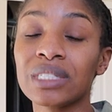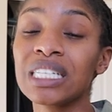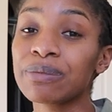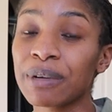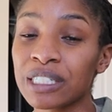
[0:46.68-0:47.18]

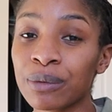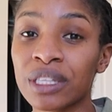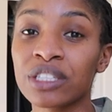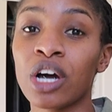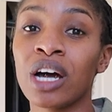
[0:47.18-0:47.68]
especially with
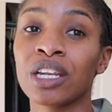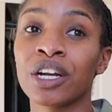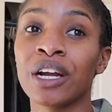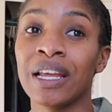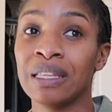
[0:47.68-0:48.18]
a
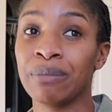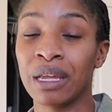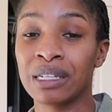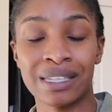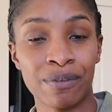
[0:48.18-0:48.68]
toddler and then
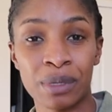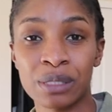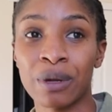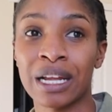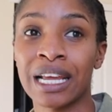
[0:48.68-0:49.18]
being seven months
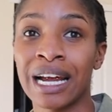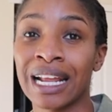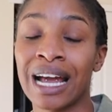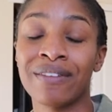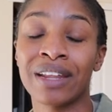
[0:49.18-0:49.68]
pregnant I
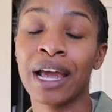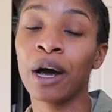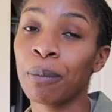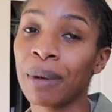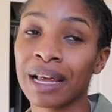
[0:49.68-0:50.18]
didn't have any
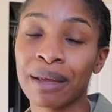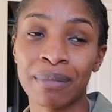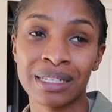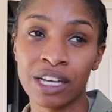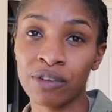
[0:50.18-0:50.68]
help I came
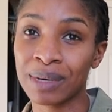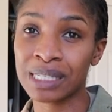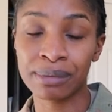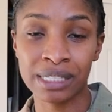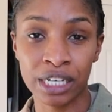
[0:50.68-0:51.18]
myself my
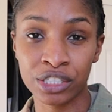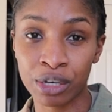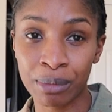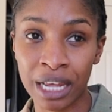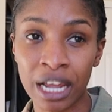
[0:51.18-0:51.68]
husband stayed in
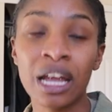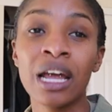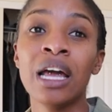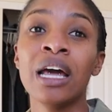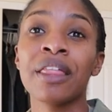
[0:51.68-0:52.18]
Germany
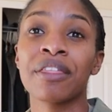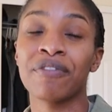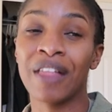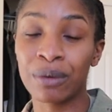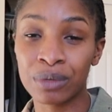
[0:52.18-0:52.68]
the
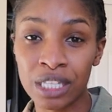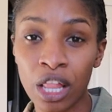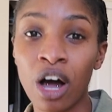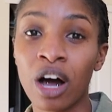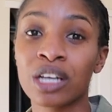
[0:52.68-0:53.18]
flight was
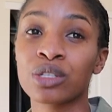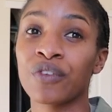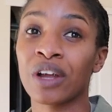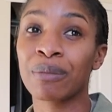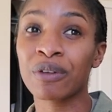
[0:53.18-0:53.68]
long so if
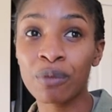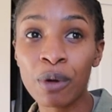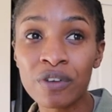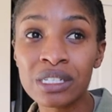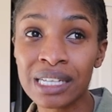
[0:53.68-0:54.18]
you're coming from
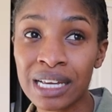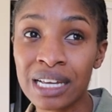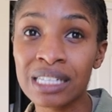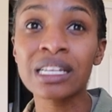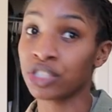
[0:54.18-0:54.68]

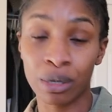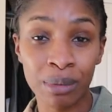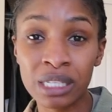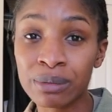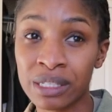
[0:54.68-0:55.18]
overseas
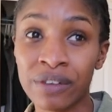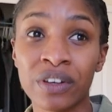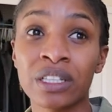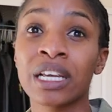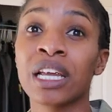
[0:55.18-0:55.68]
Germany
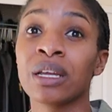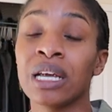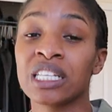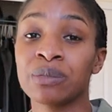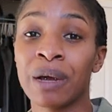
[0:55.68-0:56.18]
specifically
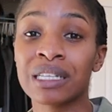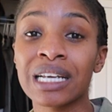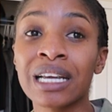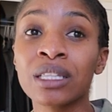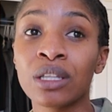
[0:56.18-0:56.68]
expect
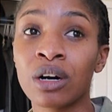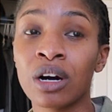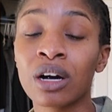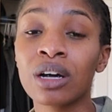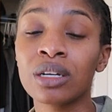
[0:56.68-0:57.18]
a
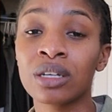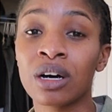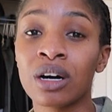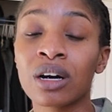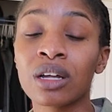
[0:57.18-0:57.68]
long
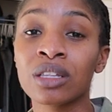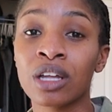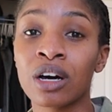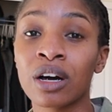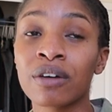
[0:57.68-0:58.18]
long
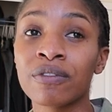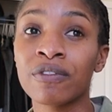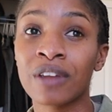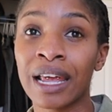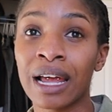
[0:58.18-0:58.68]
long
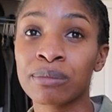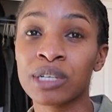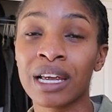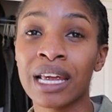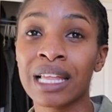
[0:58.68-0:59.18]
flight I'm
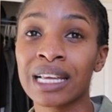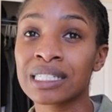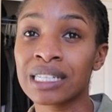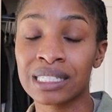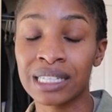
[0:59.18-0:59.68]
talking like
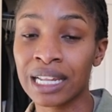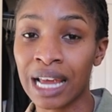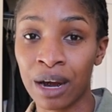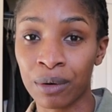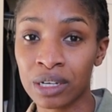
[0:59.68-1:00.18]
16
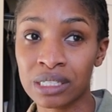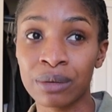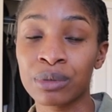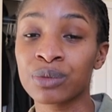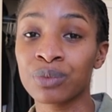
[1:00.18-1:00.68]
hours it
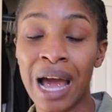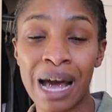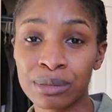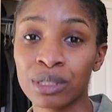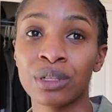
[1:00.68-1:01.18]
was
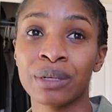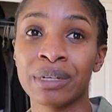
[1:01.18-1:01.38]
absolutely